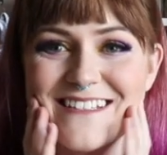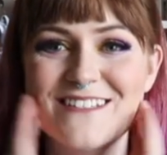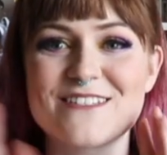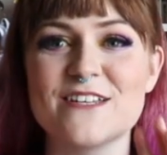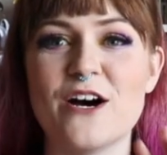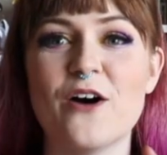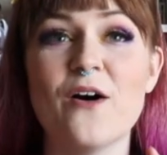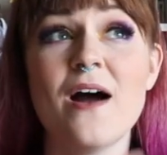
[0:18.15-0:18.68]

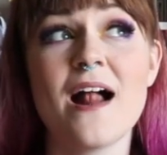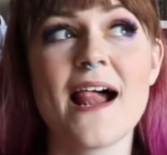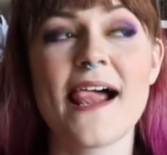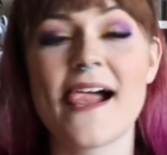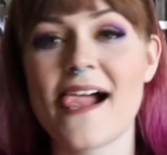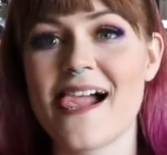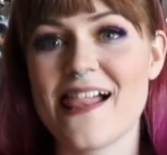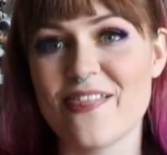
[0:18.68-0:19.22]
So
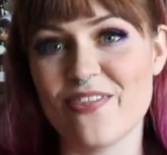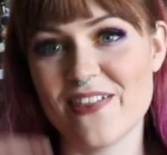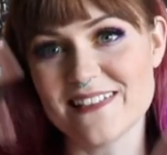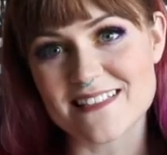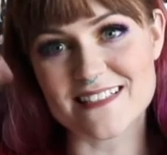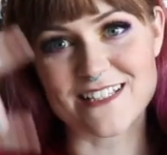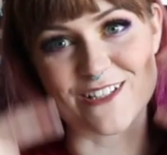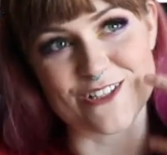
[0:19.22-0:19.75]

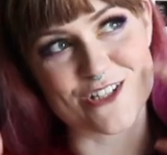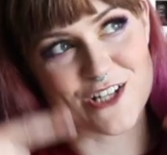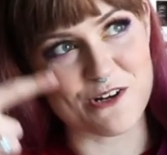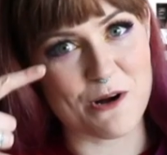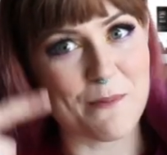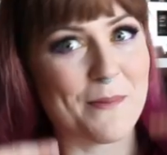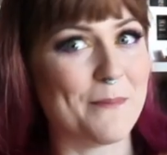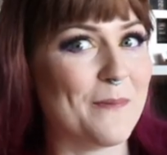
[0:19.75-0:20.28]
this is going to
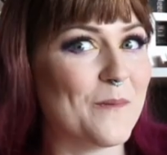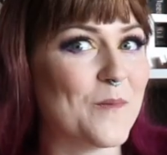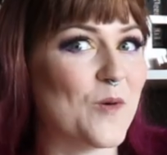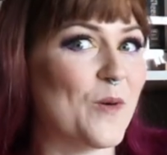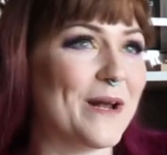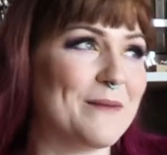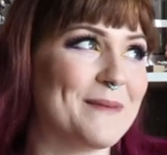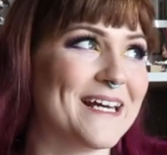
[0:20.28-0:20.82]
show up
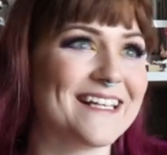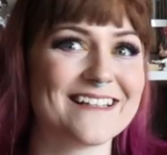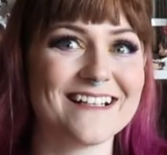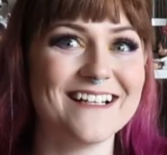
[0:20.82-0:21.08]
quite a bit.